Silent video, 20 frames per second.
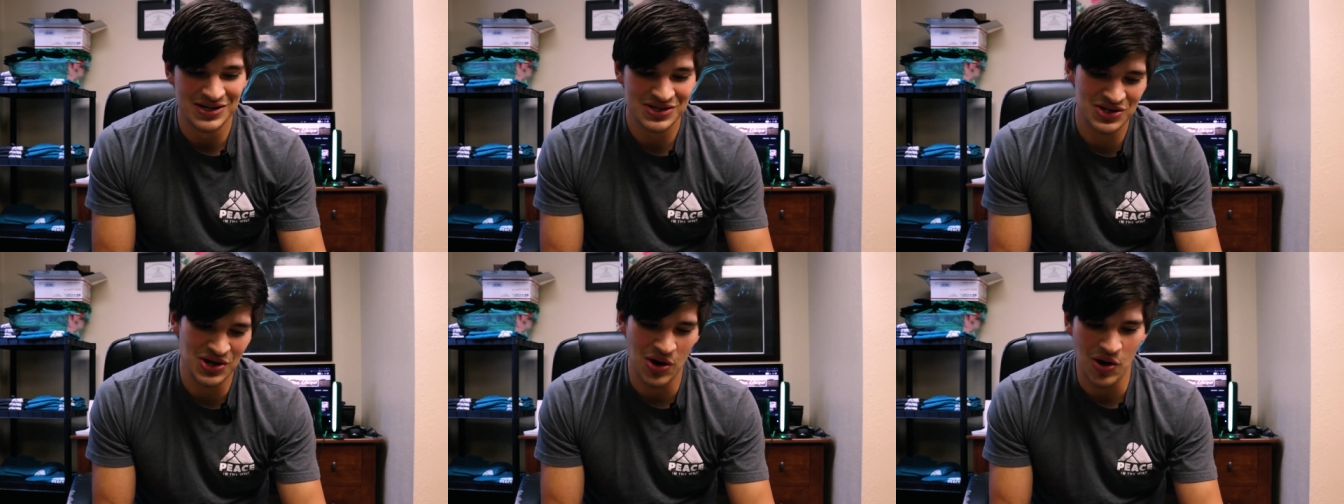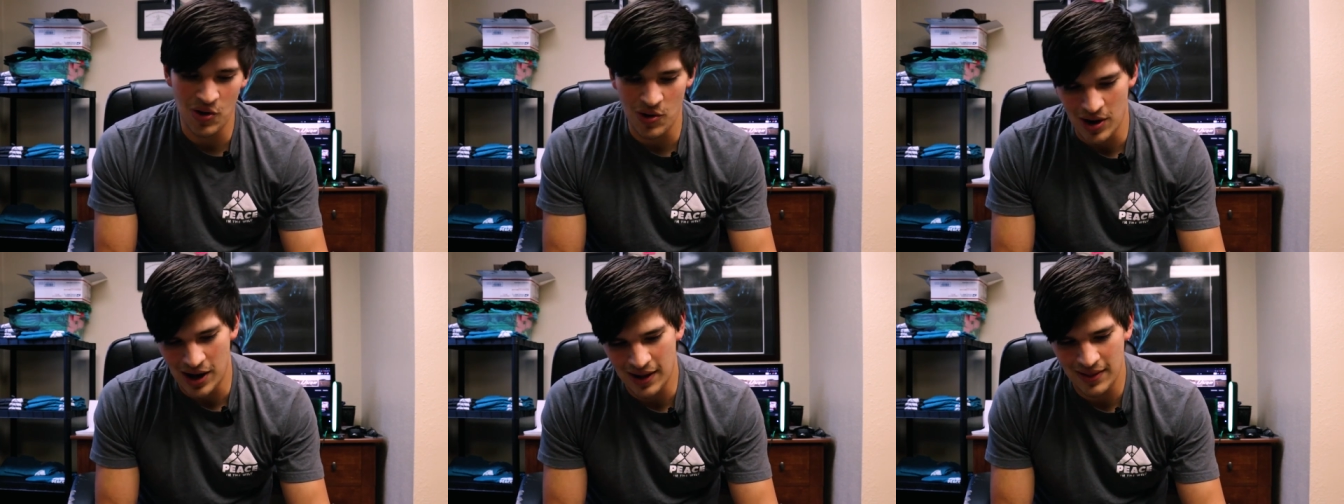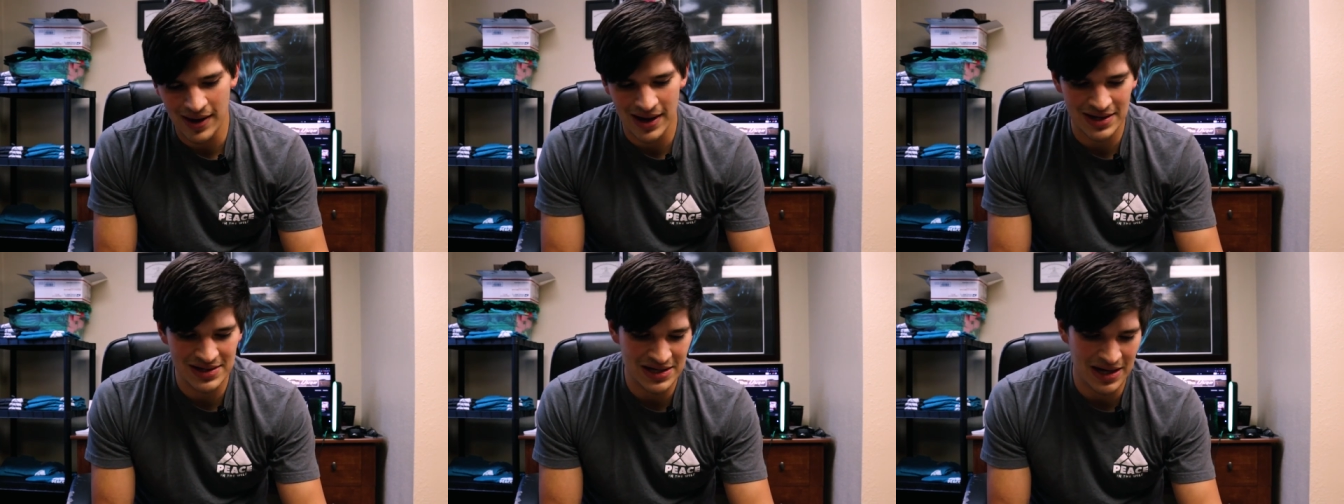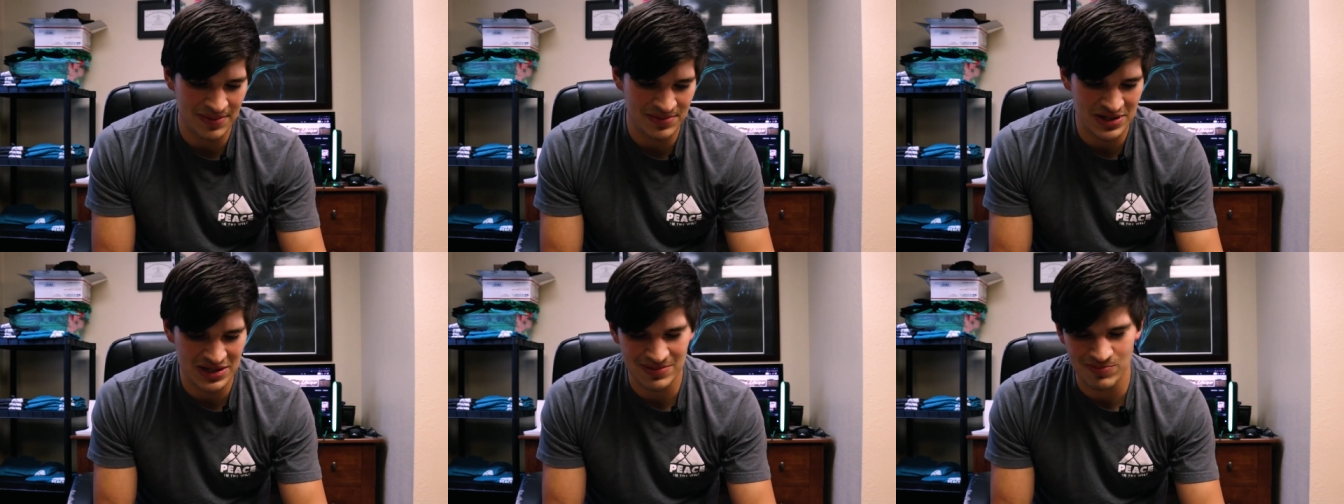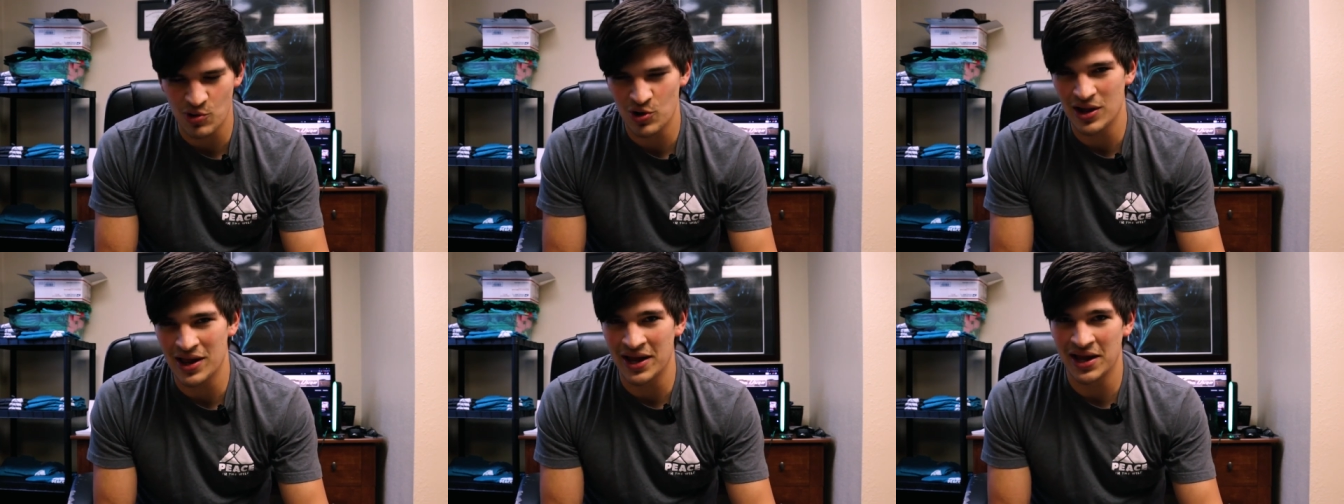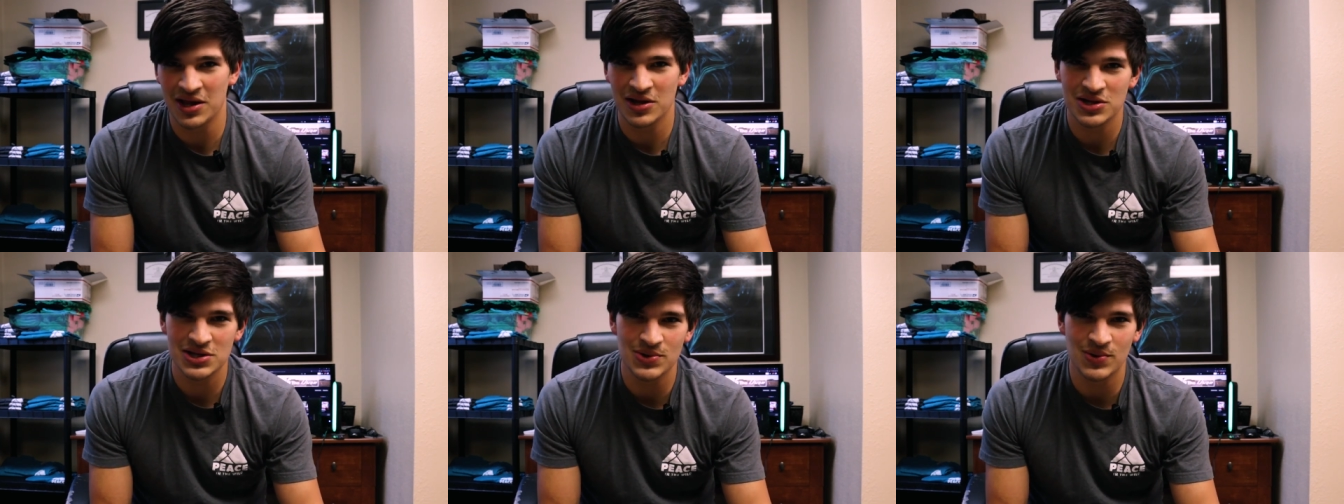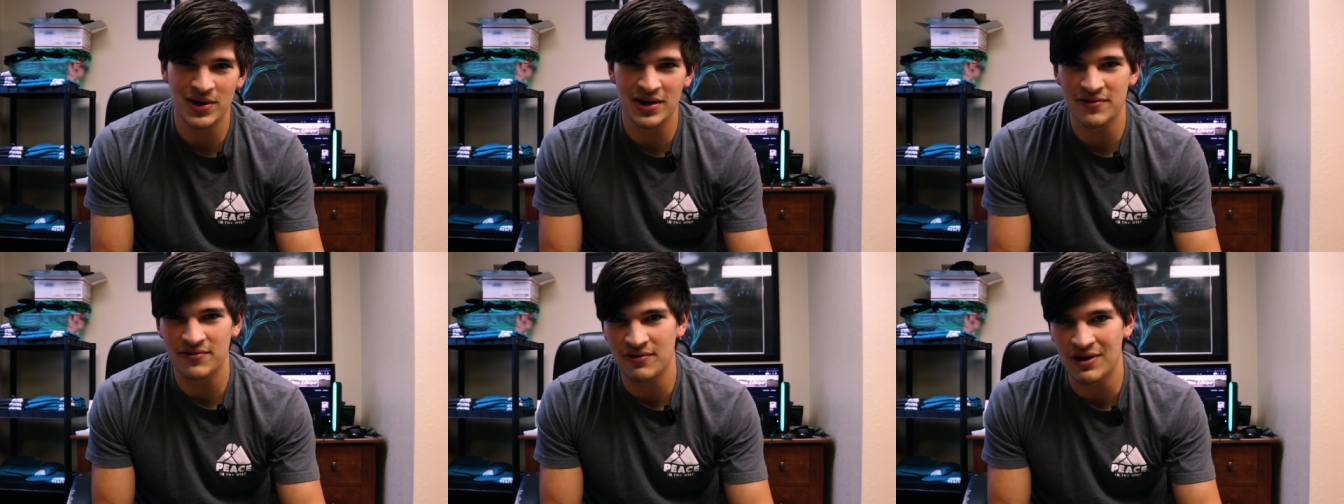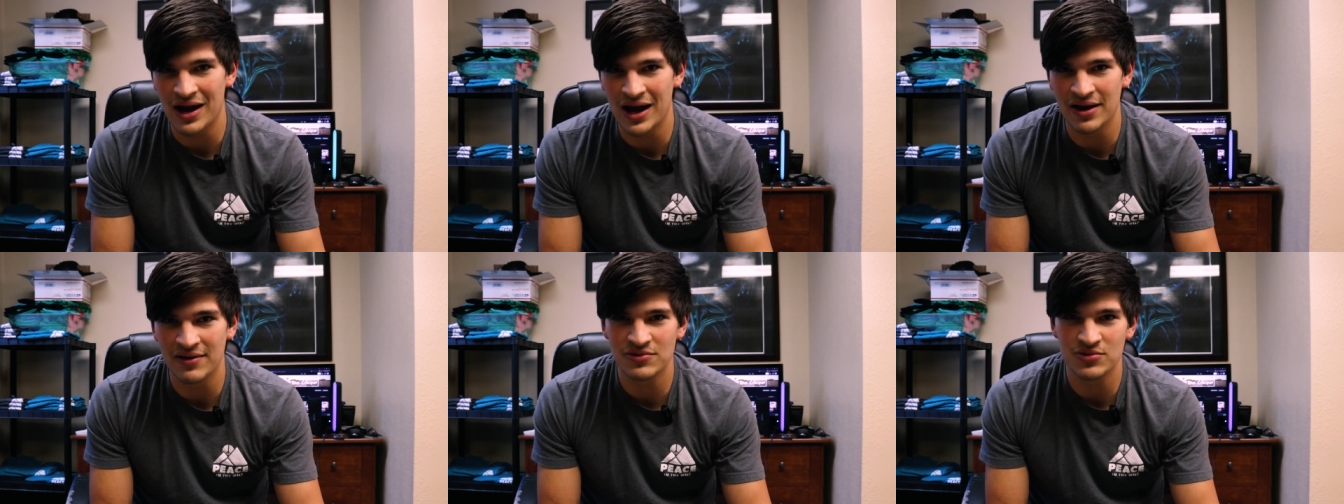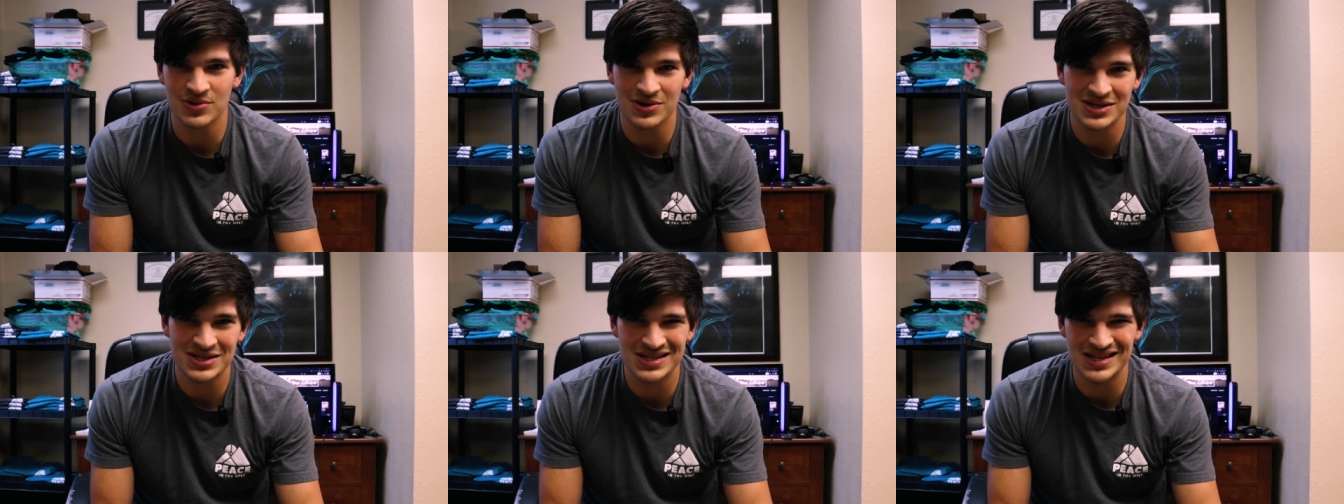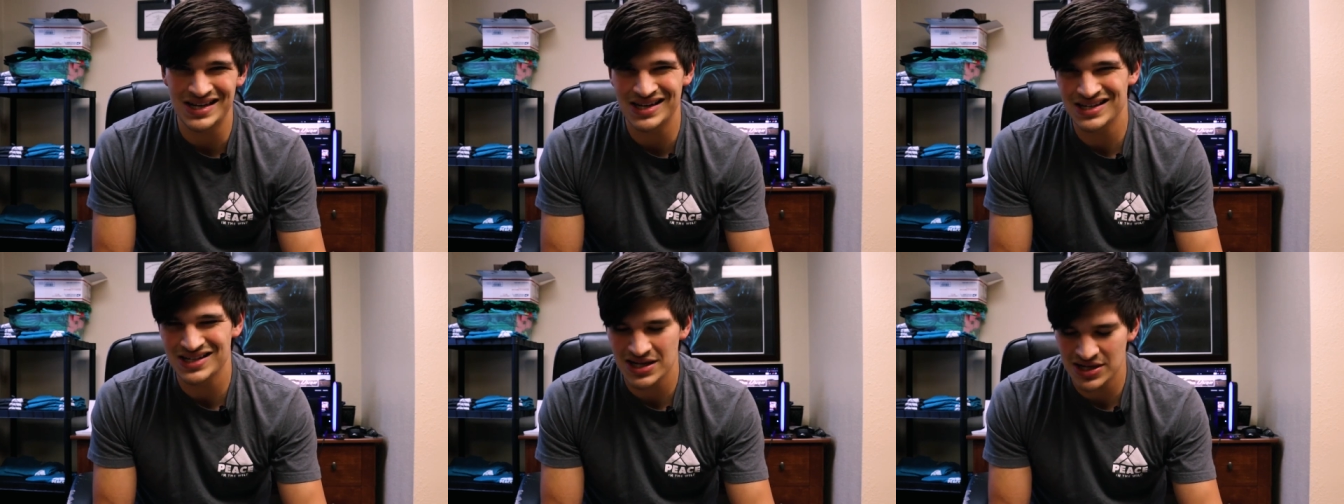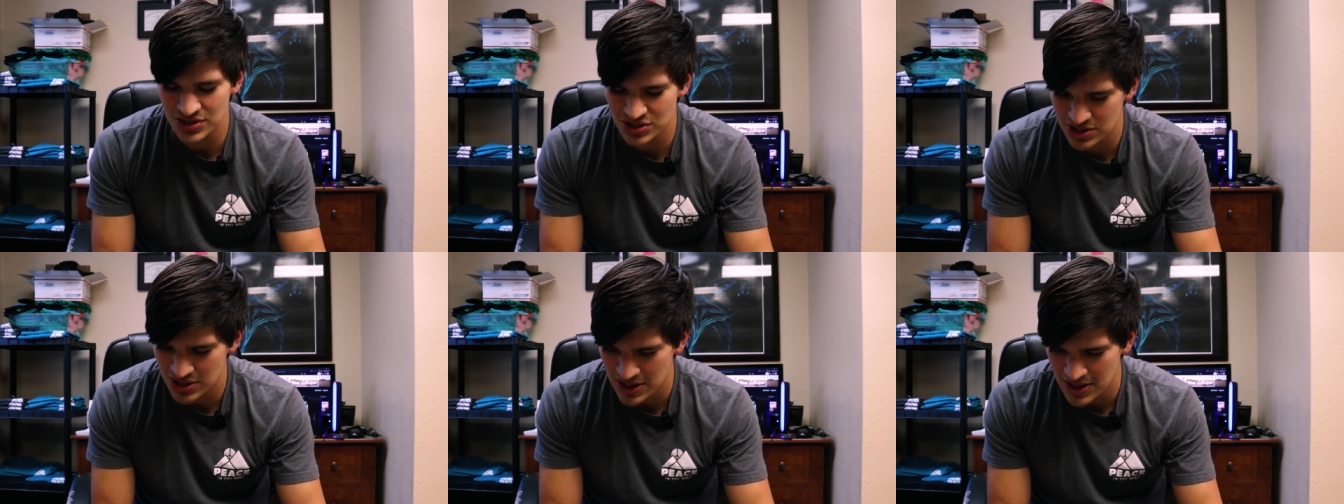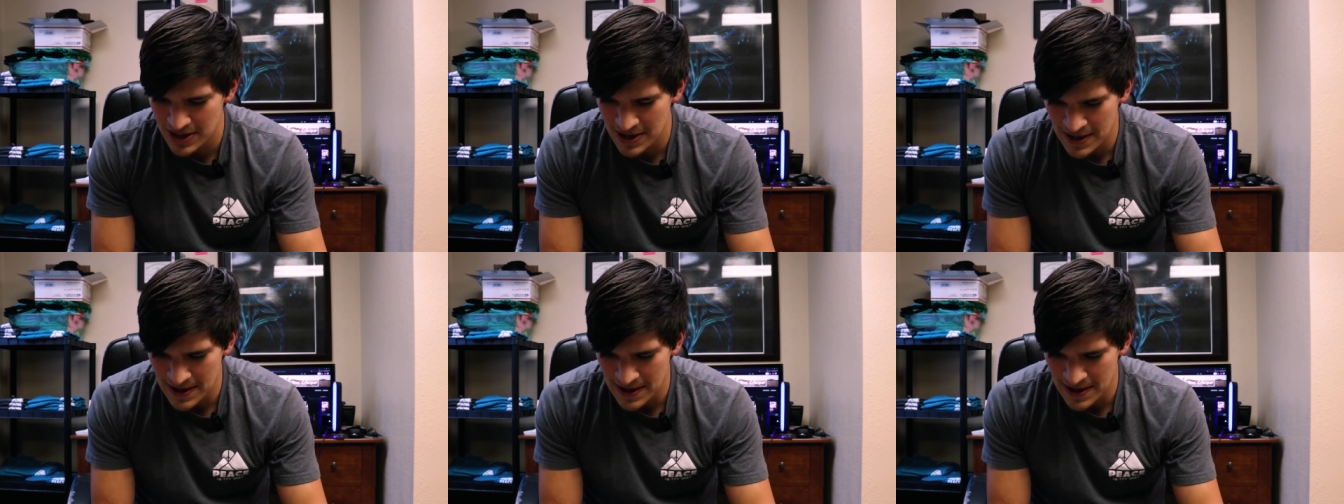So a lot of times it's more like 25, 26-ish.